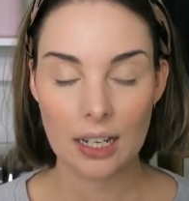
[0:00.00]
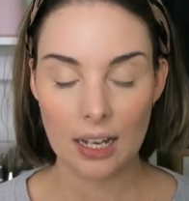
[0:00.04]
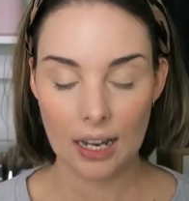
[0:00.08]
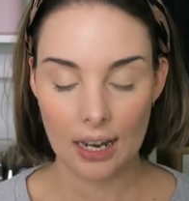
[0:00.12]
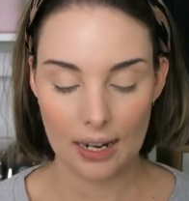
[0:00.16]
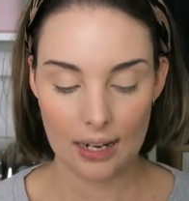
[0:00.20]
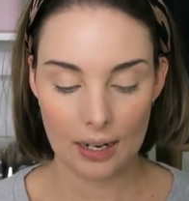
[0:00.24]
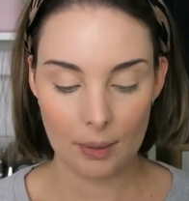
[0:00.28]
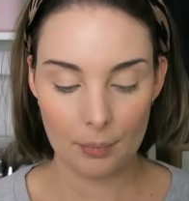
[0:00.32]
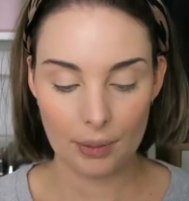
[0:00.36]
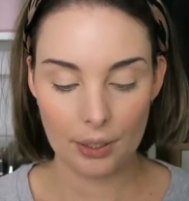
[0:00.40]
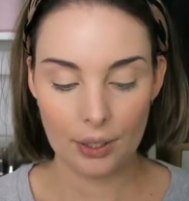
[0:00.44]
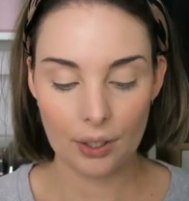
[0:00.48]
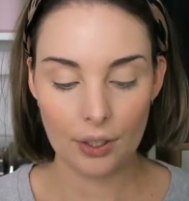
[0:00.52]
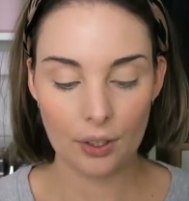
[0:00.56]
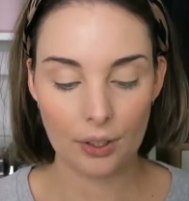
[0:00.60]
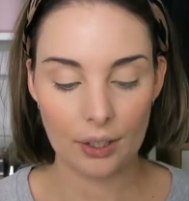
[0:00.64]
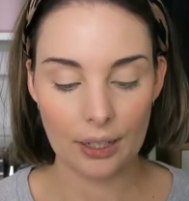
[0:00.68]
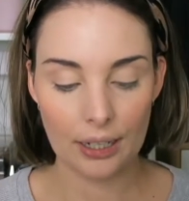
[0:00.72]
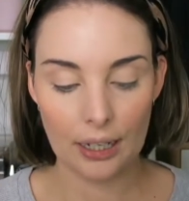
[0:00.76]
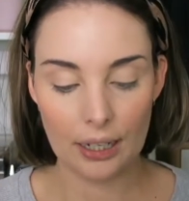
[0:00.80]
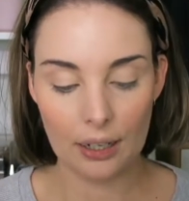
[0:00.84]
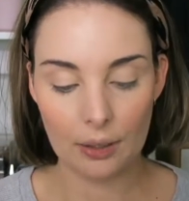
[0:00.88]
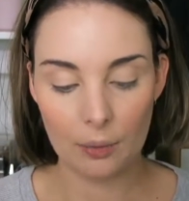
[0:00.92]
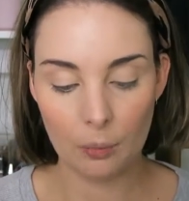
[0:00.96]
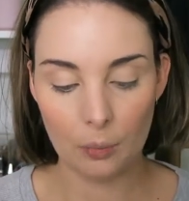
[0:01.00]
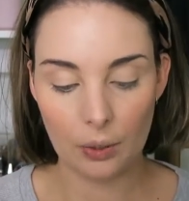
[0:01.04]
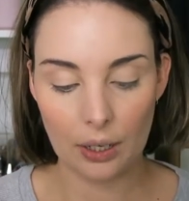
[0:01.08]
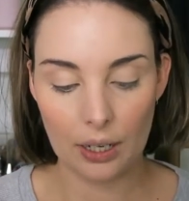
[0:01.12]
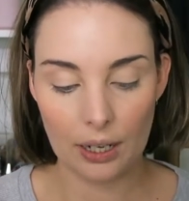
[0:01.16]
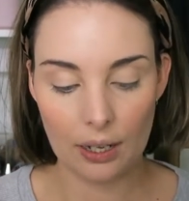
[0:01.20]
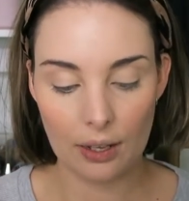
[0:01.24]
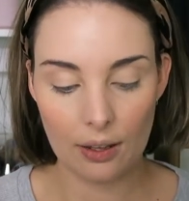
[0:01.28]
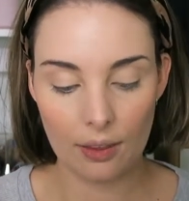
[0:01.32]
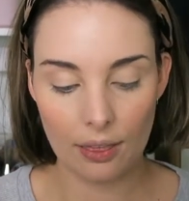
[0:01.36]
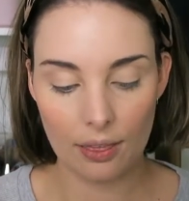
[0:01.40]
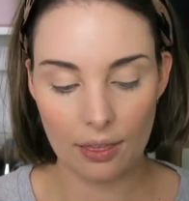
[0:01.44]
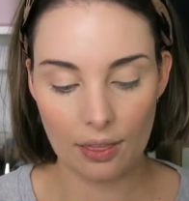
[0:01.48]
And I'm gonna go in
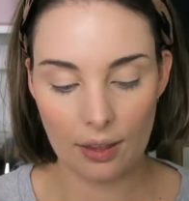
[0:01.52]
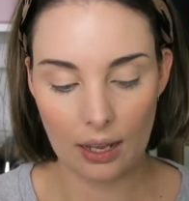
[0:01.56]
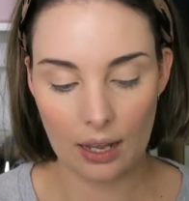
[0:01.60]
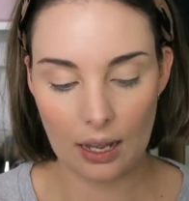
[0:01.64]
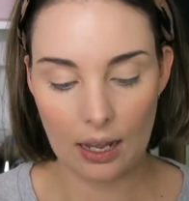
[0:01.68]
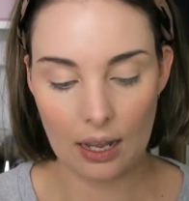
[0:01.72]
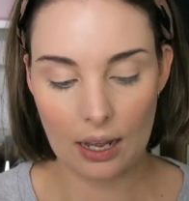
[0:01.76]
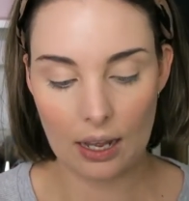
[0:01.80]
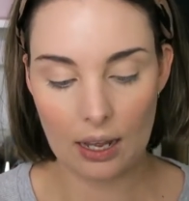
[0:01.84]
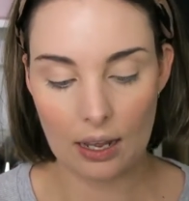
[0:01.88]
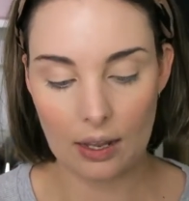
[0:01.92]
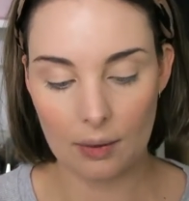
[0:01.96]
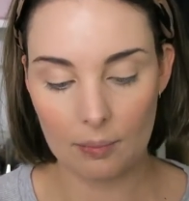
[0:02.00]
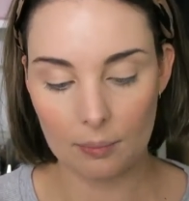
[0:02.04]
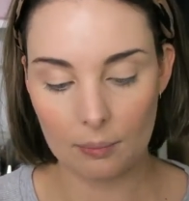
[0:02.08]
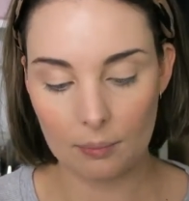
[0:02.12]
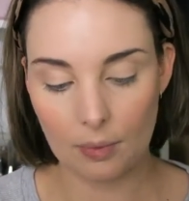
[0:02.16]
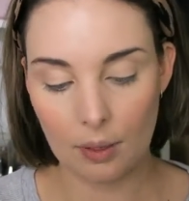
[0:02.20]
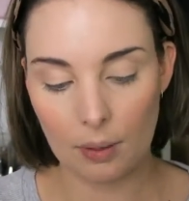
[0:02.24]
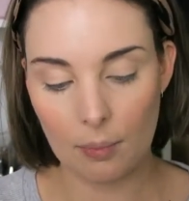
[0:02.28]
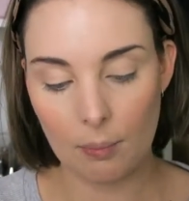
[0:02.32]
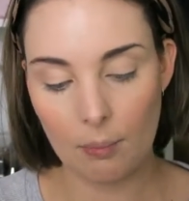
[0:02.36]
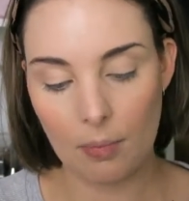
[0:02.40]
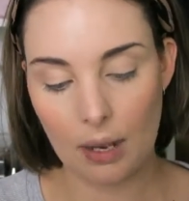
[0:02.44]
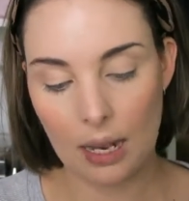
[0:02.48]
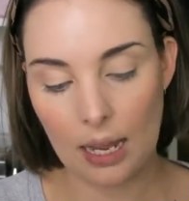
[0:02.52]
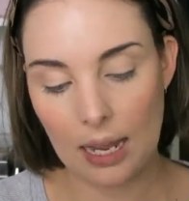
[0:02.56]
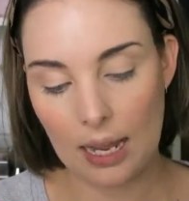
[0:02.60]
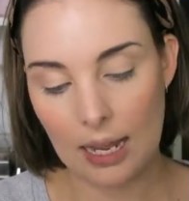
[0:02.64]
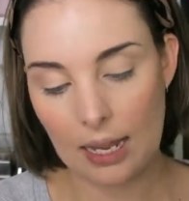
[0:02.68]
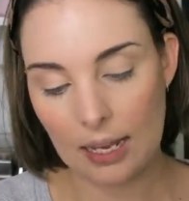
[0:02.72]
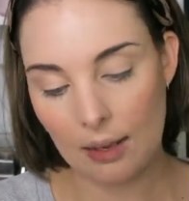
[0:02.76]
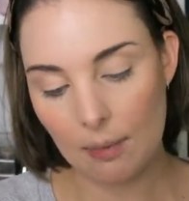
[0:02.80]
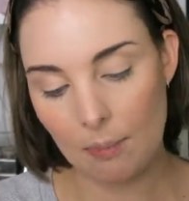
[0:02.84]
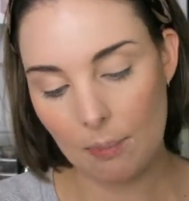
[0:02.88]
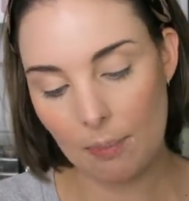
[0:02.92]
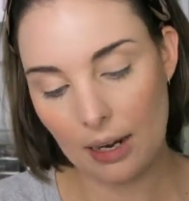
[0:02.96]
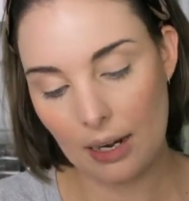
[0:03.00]
with
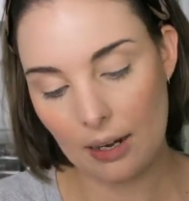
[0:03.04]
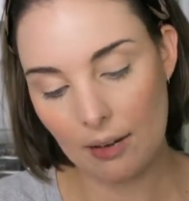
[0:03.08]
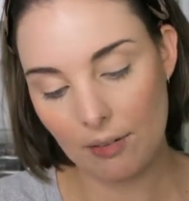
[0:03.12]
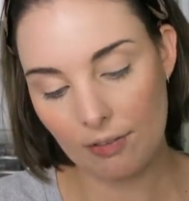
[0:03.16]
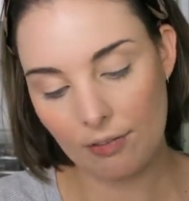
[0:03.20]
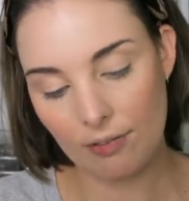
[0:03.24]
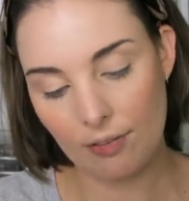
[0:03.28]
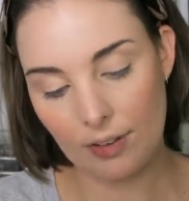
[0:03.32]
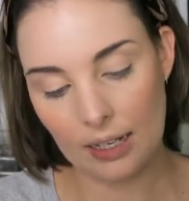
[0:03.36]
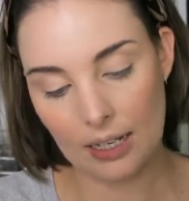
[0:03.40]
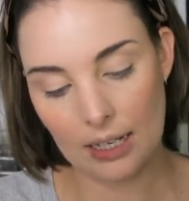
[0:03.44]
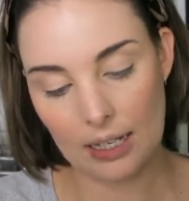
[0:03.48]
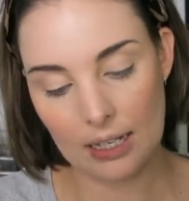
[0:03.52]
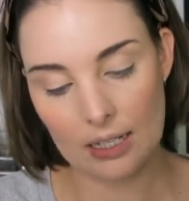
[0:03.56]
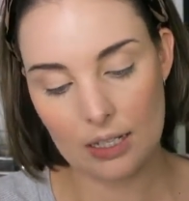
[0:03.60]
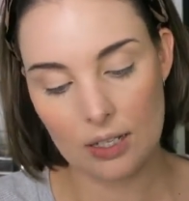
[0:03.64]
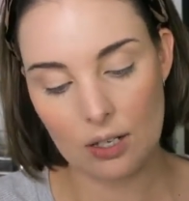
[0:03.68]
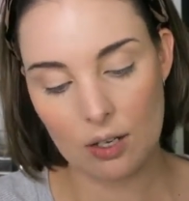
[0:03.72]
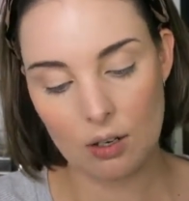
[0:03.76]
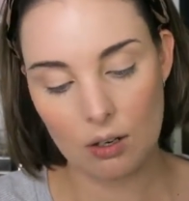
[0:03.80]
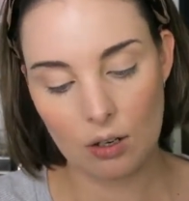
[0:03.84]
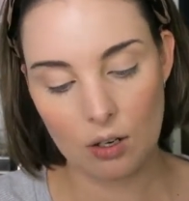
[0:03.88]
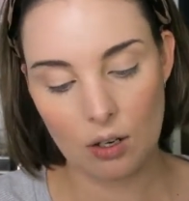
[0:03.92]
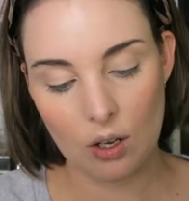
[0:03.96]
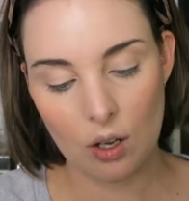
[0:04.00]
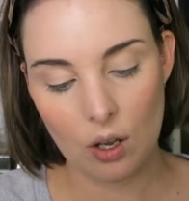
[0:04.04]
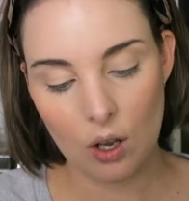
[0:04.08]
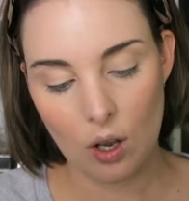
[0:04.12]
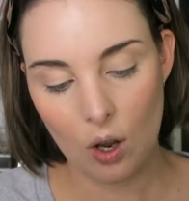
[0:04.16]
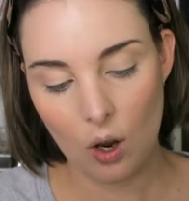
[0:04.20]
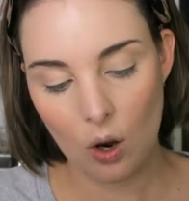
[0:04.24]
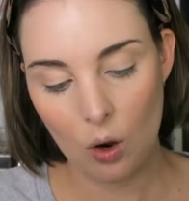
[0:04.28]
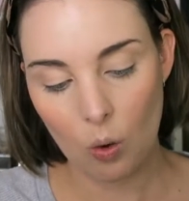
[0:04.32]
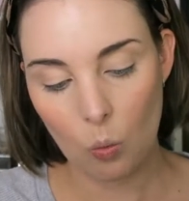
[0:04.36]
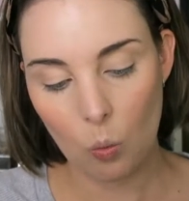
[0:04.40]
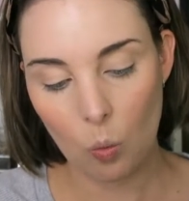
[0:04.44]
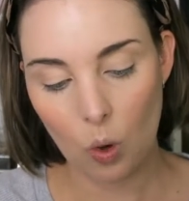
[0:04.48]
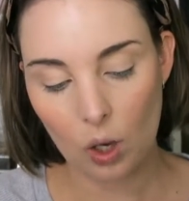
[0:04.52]
my Benefit
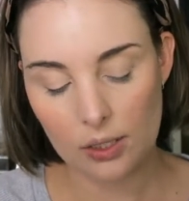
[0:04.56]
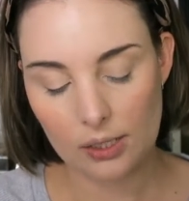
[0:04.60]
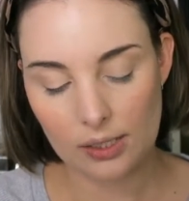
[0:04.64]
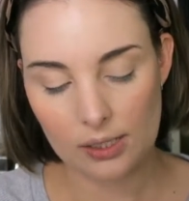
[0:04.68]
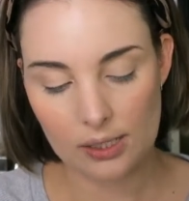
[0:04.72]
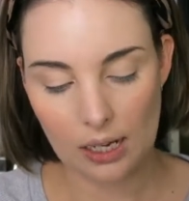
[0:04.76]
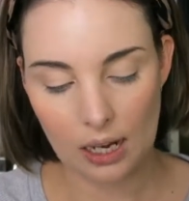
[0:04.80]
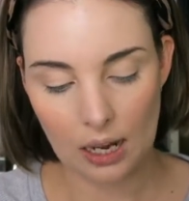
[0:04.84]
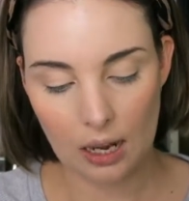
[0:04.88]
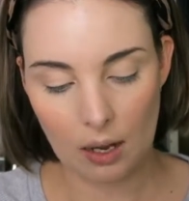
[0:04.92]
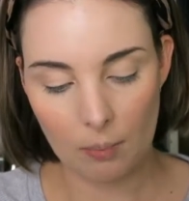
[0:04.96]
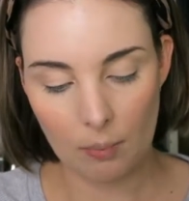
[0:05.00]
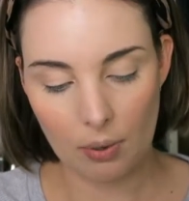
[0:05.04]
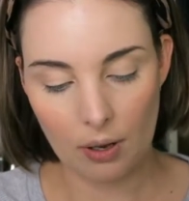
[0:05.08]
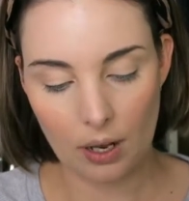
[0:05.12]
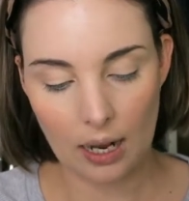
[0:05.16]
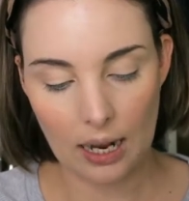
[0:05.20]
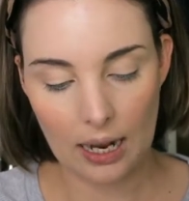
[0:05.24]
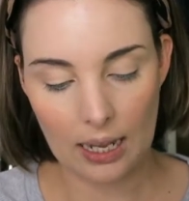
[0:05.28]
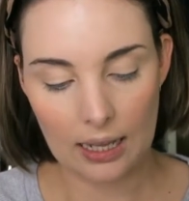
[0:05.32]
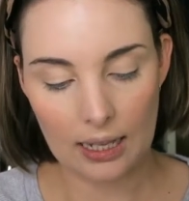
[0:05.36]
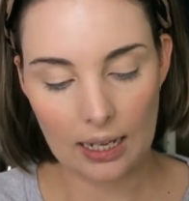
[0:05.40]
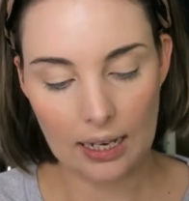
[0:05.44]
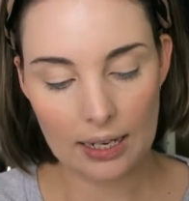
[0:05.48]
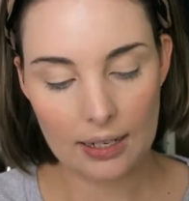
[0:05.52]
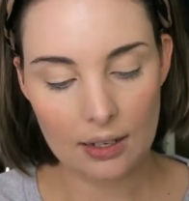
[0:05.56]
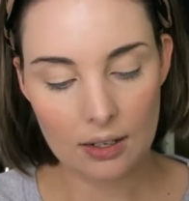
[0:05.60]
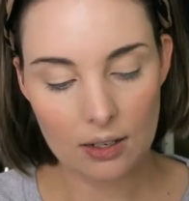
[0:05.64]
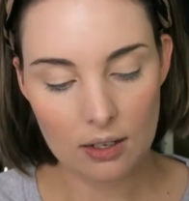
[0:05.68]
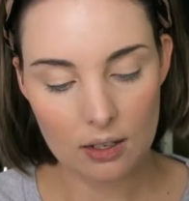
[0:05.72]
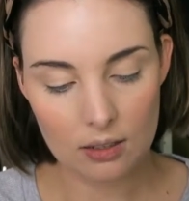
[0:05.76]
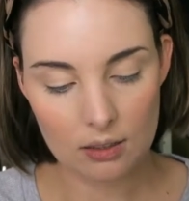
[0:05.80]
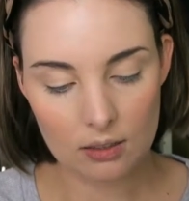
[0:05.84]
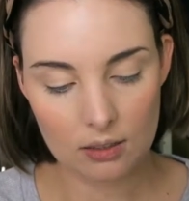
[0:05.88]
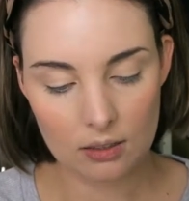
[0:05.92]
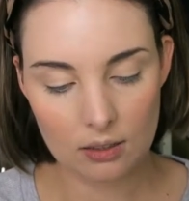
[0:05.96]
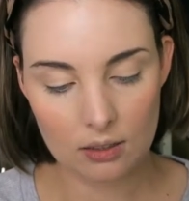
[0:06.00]
What's Up highlighter.